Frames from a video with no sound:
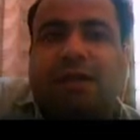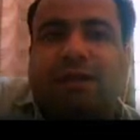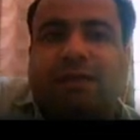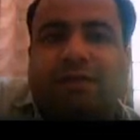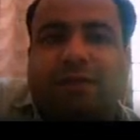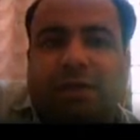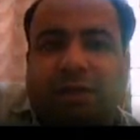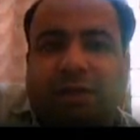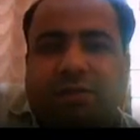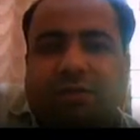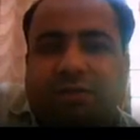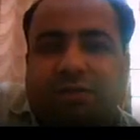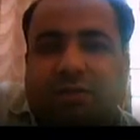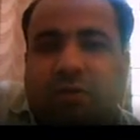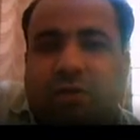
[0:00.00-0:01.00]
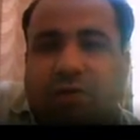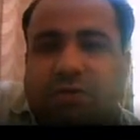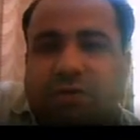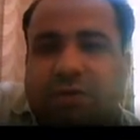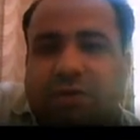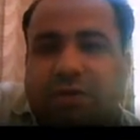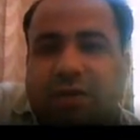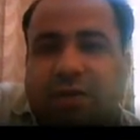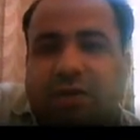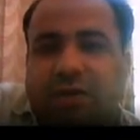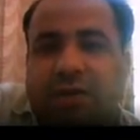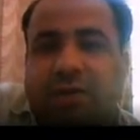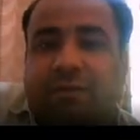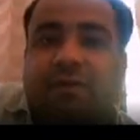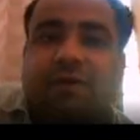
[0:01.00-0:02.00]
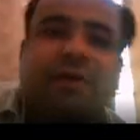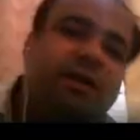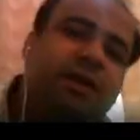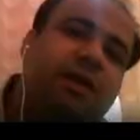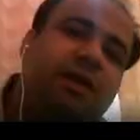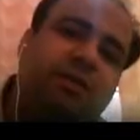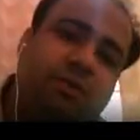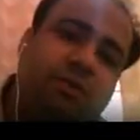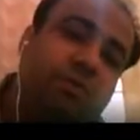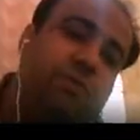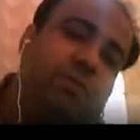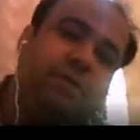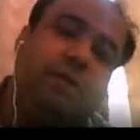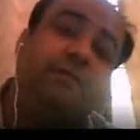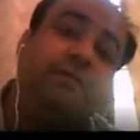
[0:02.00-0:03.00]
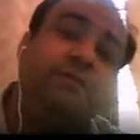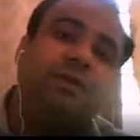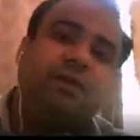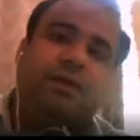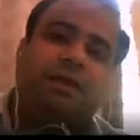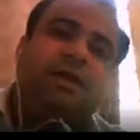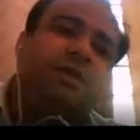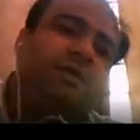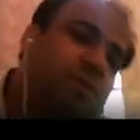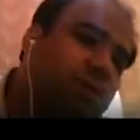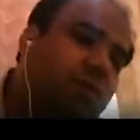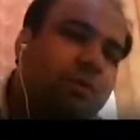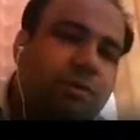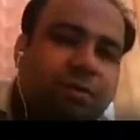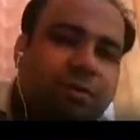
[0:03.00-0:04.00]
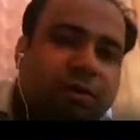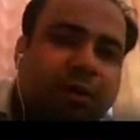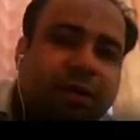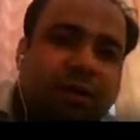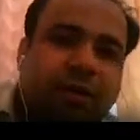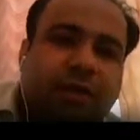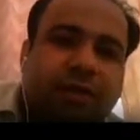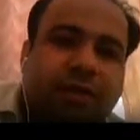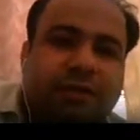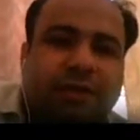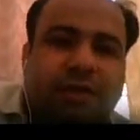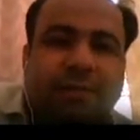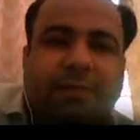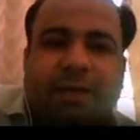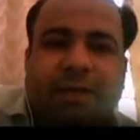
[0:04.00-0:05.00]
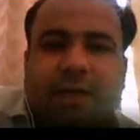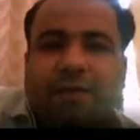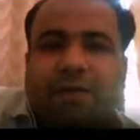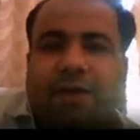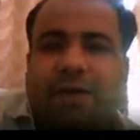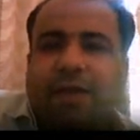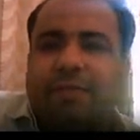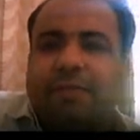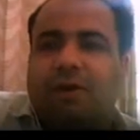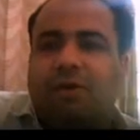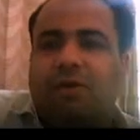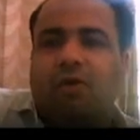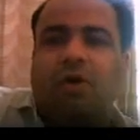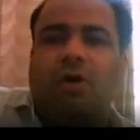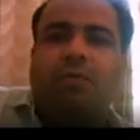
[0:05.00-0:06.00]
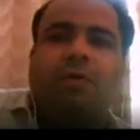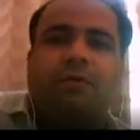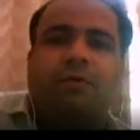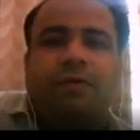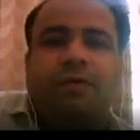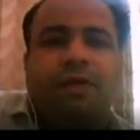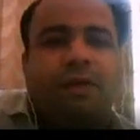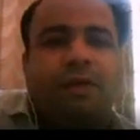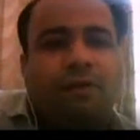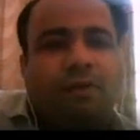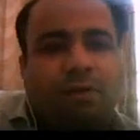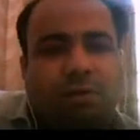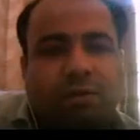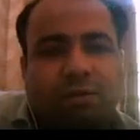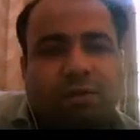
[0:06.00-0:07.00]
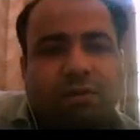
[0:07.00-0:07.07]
it shrinks, causing an inverted cone shaped cavity in the top of the ignite.